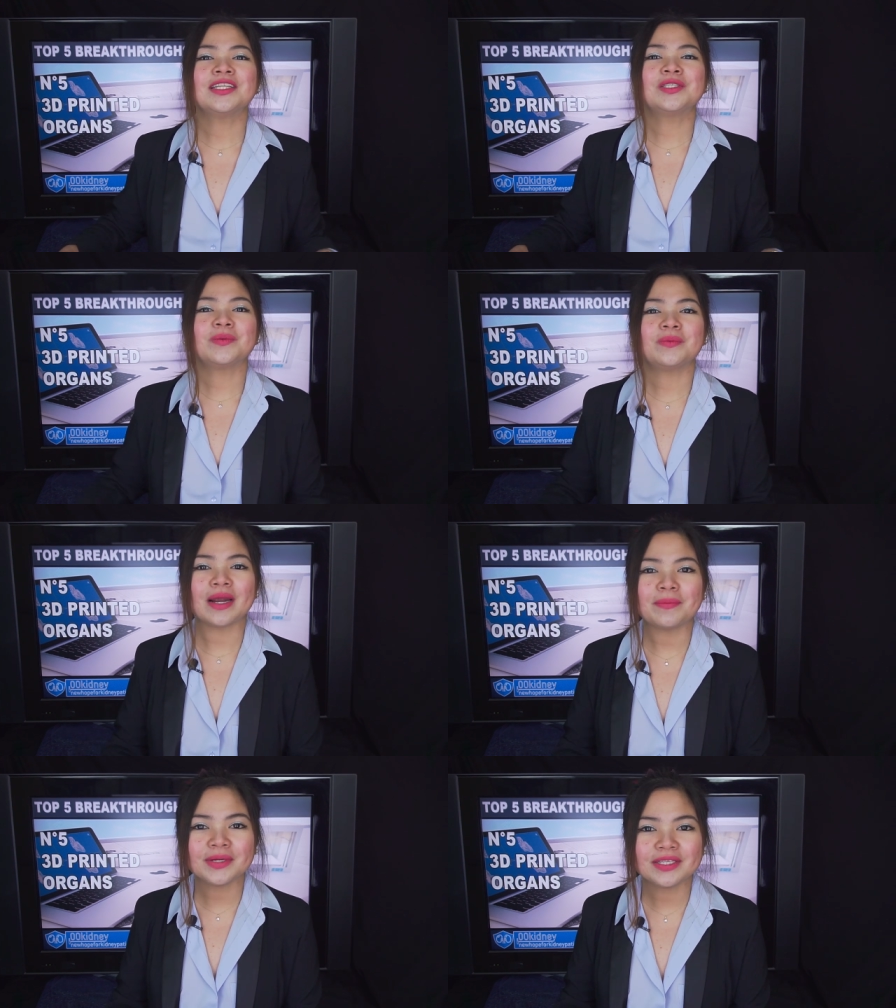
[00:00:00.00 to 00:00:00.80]
to
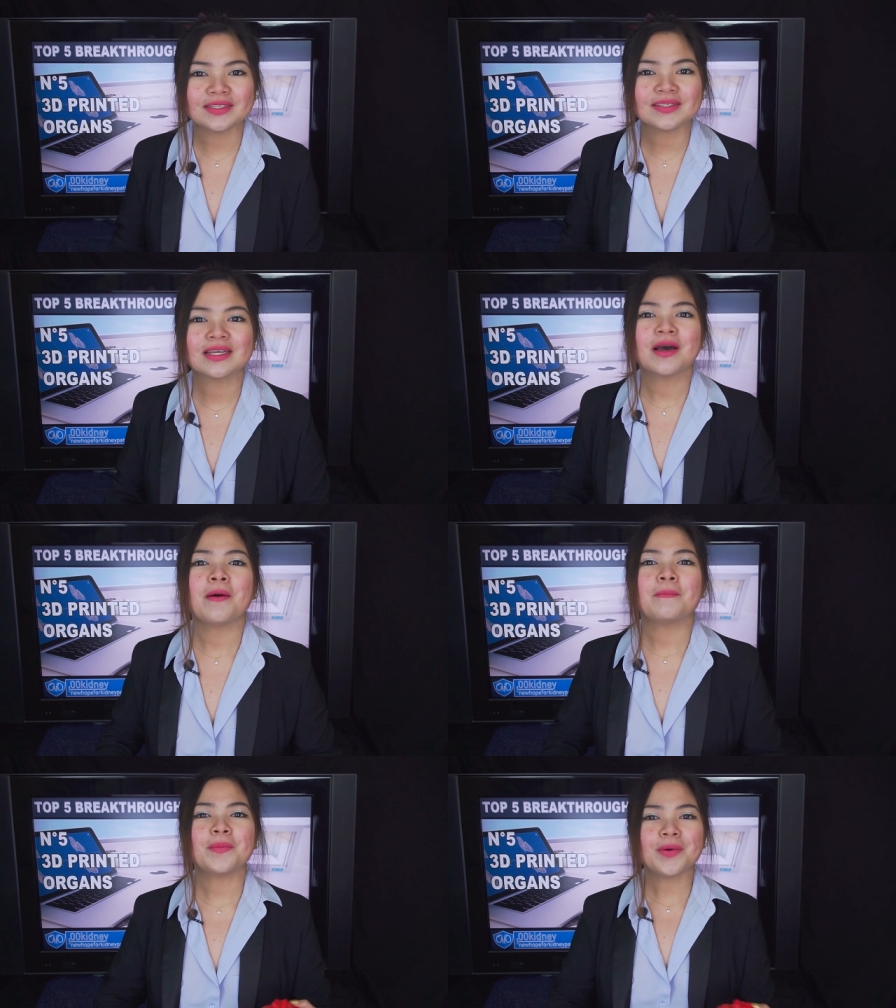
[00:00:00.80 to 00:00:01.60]
reproduce
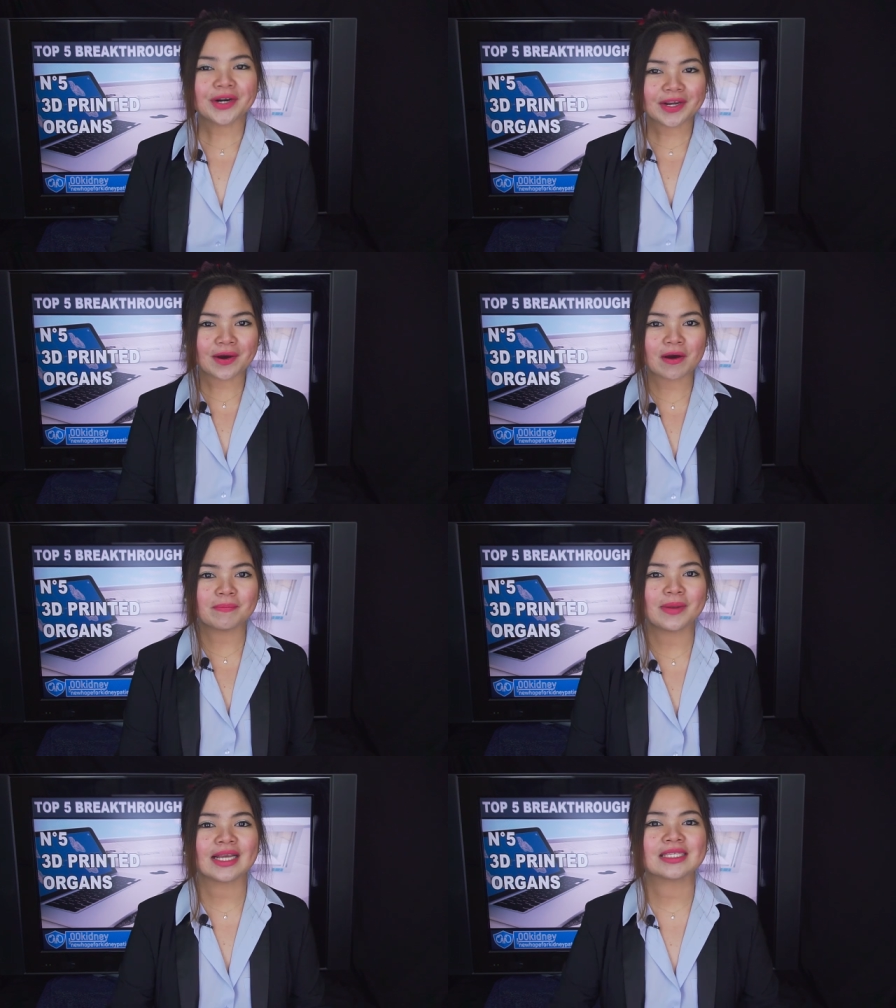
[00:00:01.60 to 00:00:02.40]
more
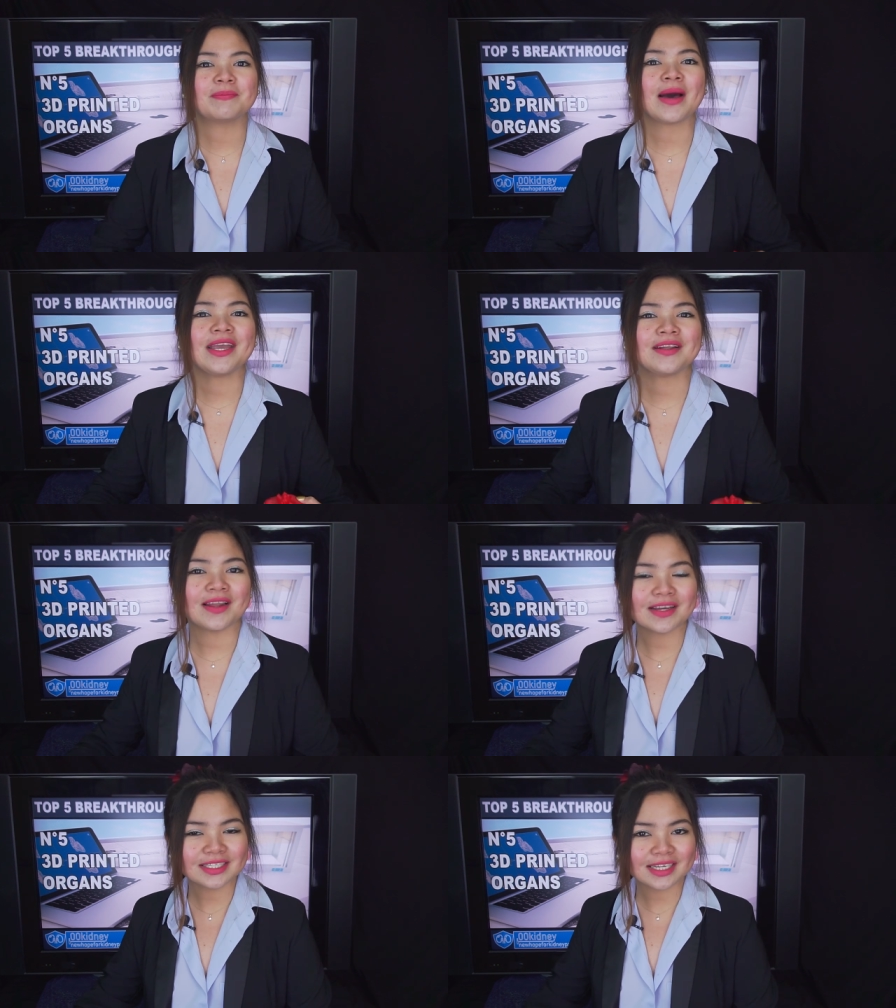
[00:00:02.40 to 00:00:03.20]
complex
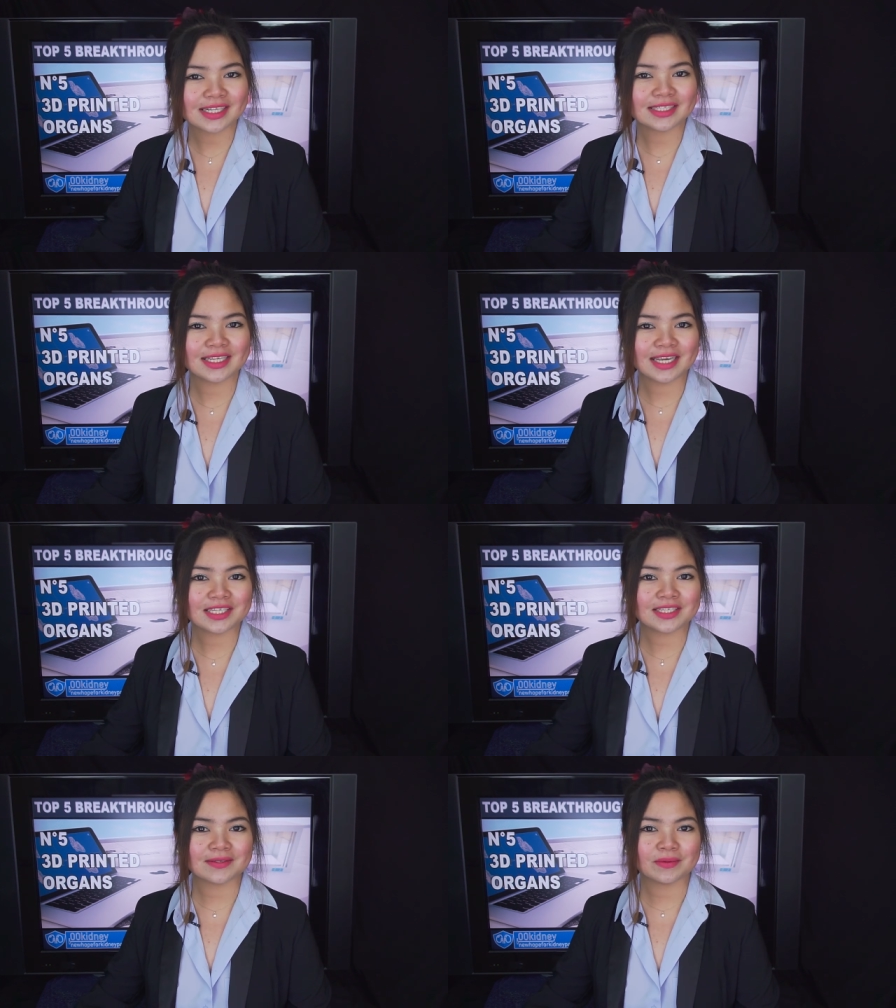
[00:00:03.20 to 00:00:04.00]
biological
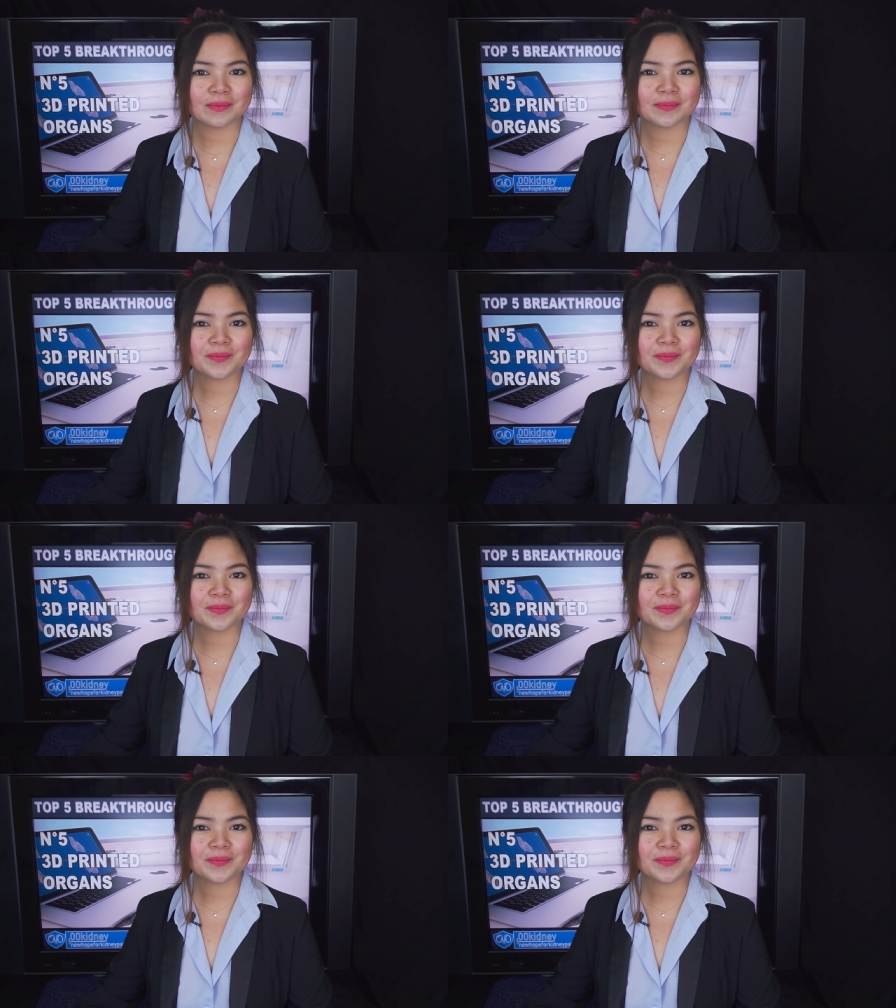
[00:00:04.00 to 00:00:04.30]
tissue.